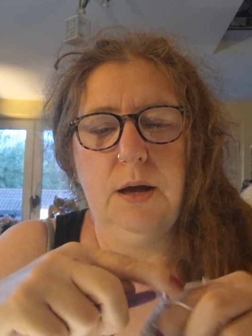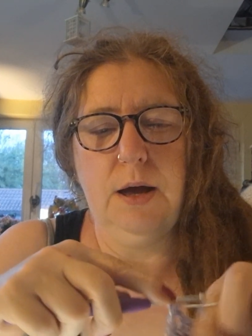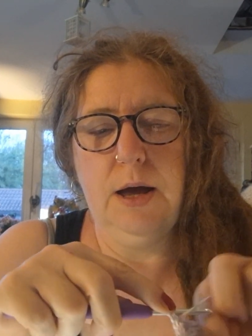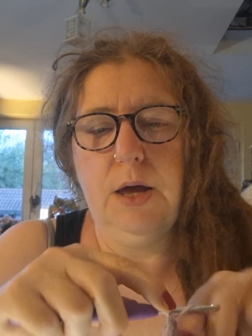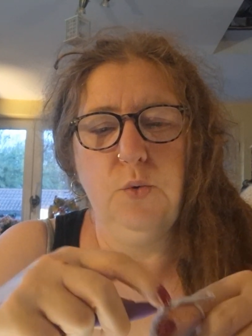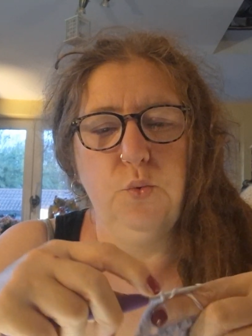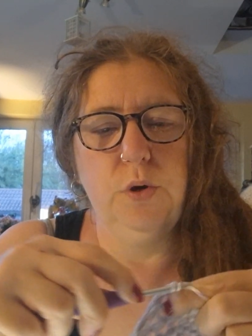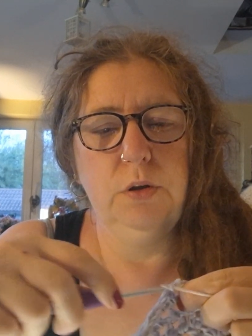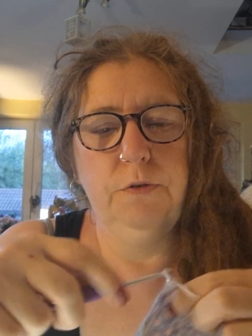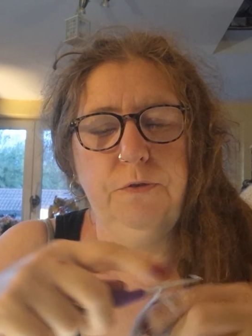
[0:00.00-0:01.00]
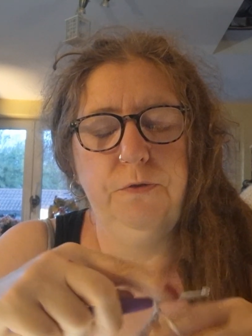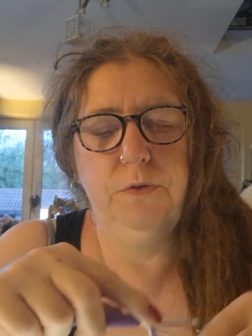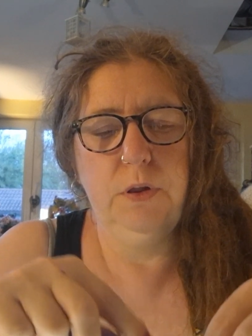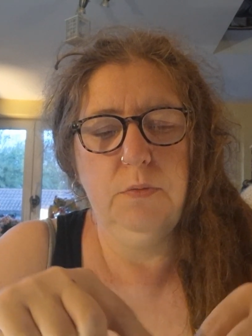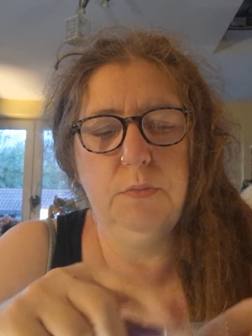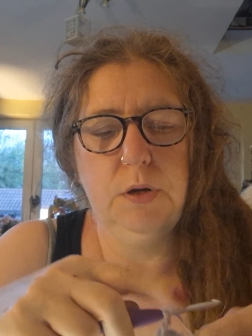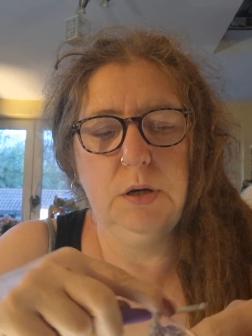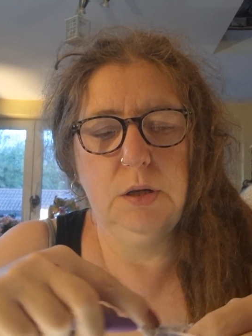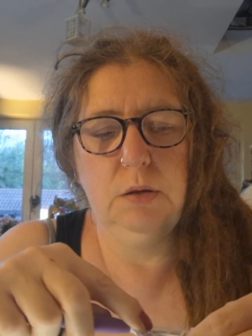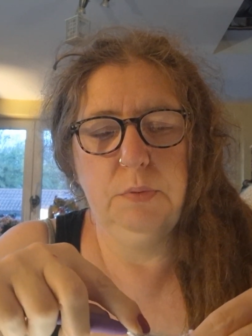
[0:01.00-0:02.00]
I will film a
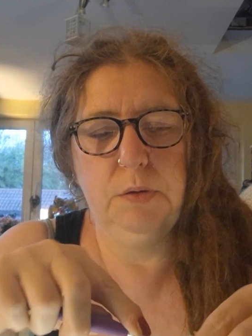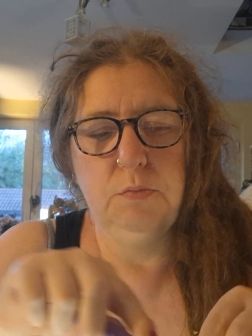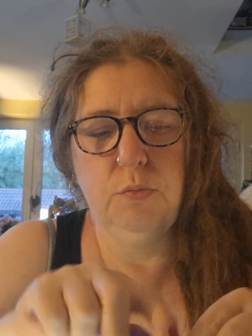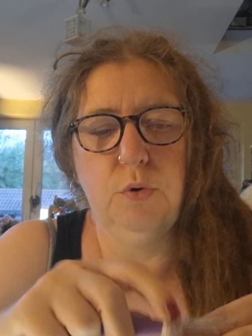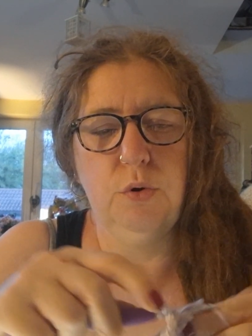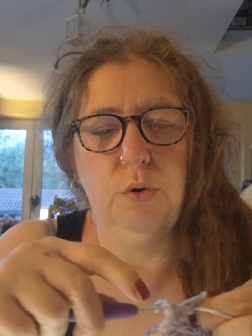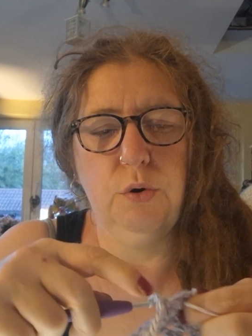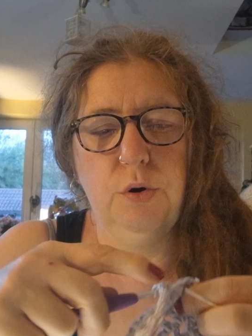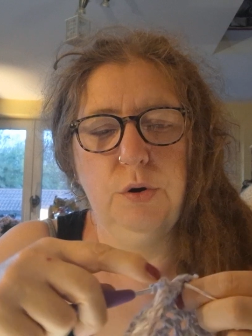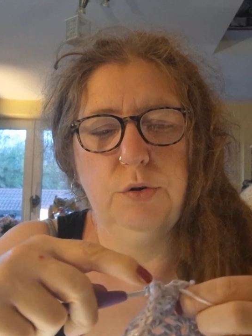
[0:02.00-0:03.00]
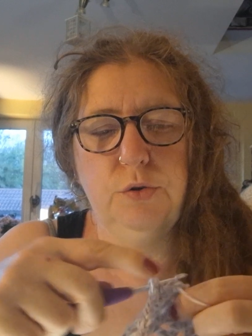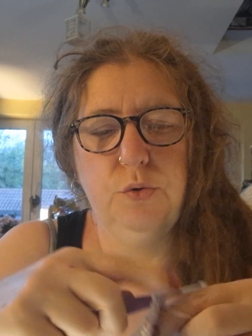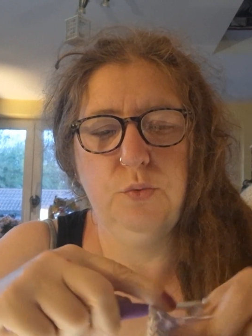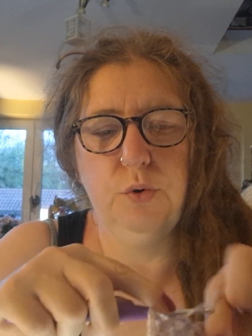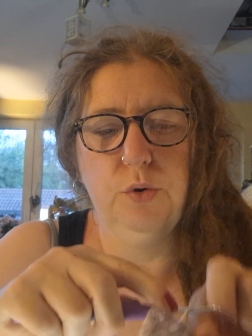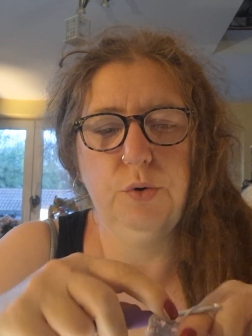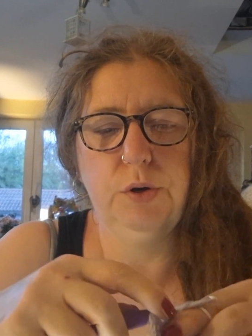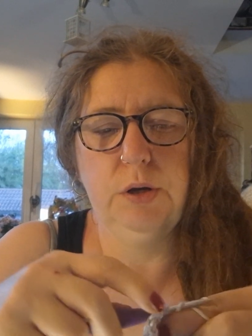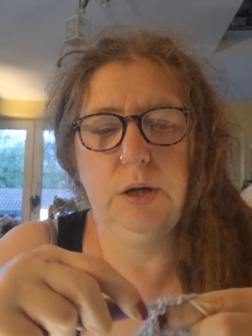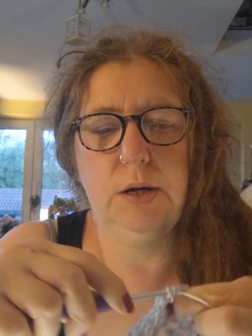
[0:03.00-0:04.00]
little bit more, don't
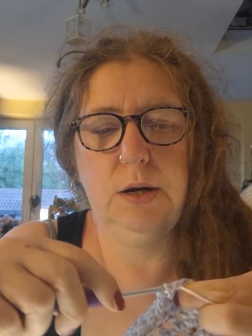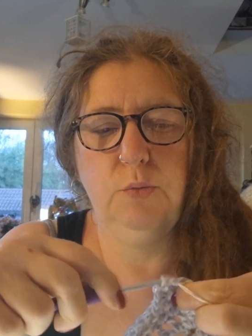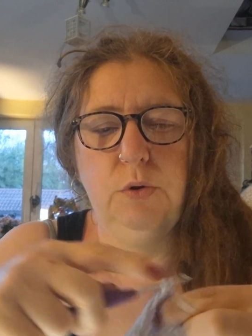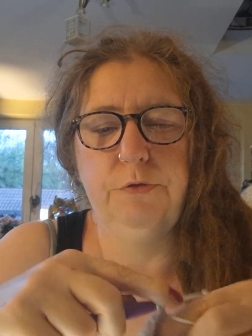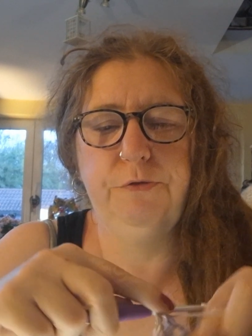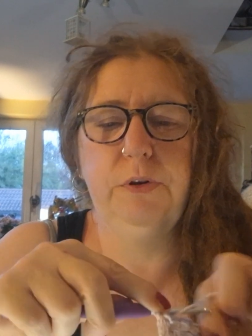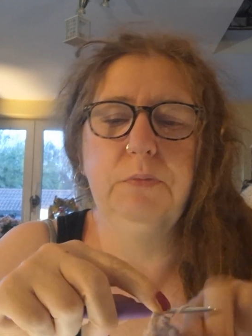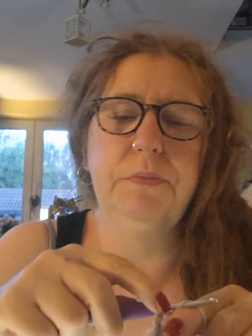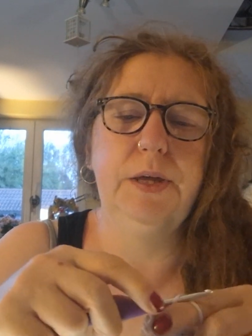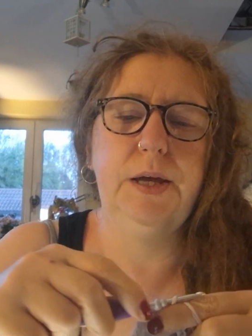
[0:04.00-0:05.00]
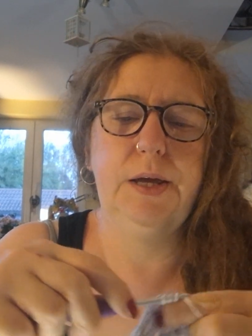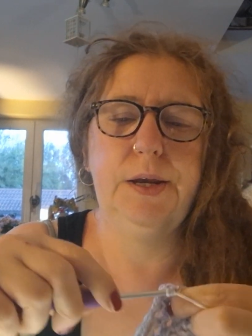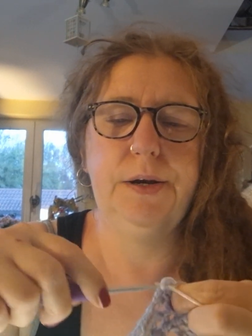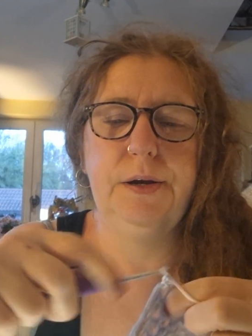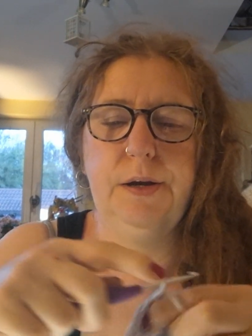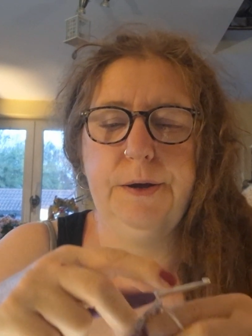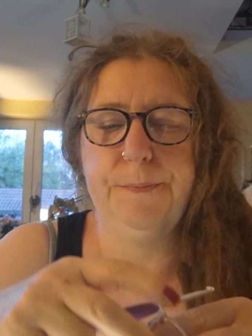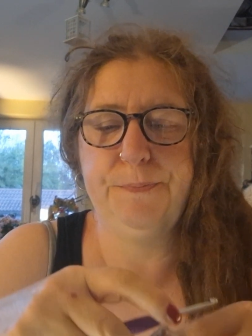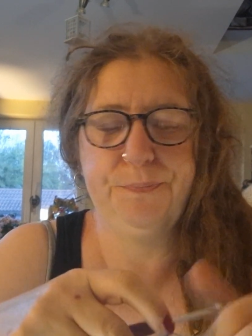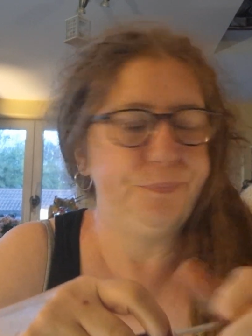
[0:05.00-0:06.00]
worry, and I will film that
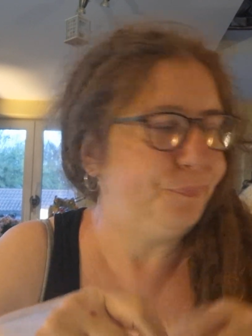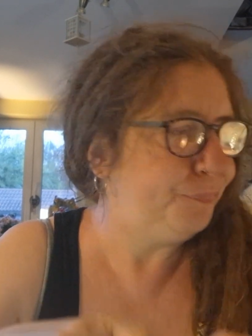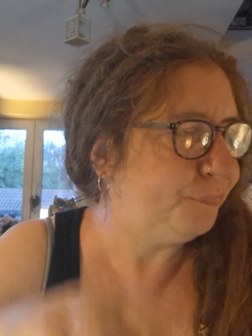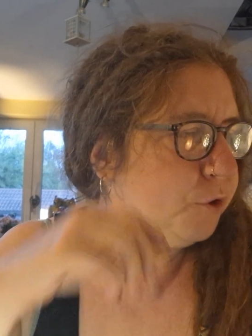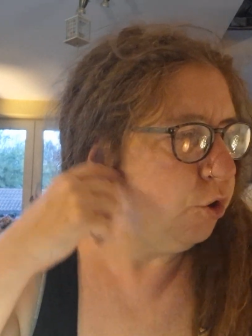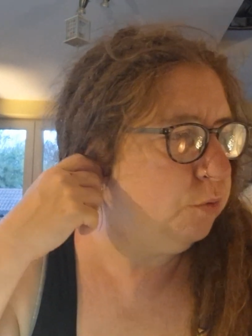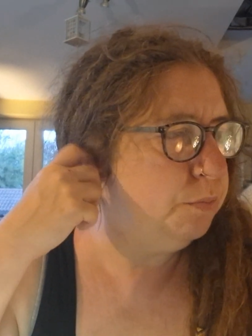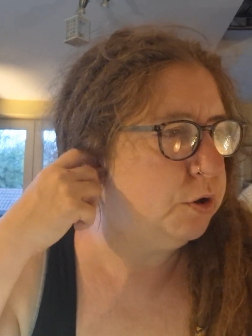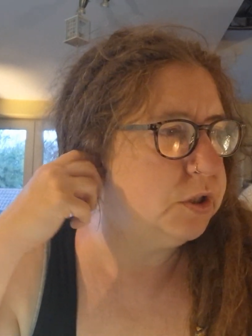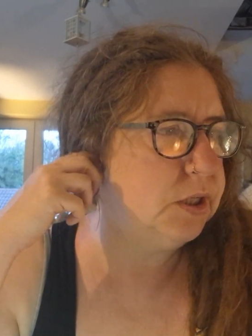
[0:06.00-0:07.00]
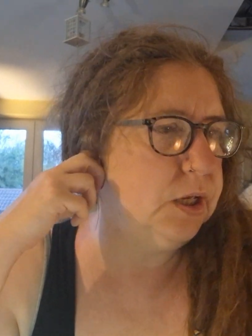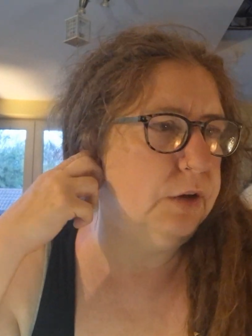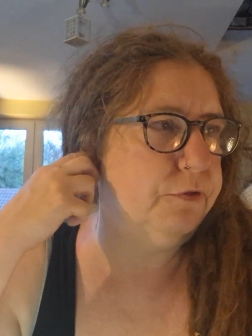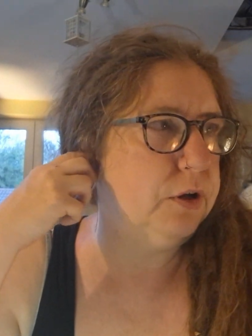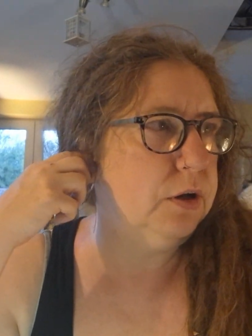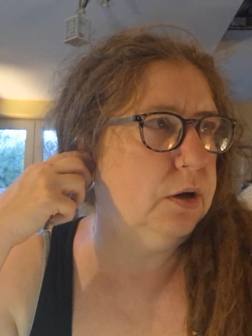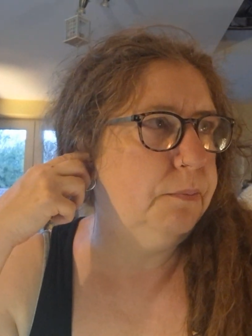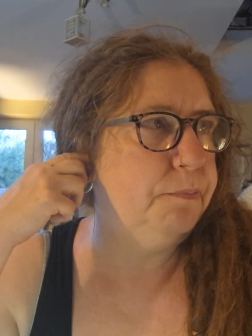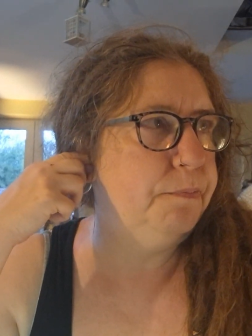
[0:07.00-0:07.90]
unboxing. I've got a...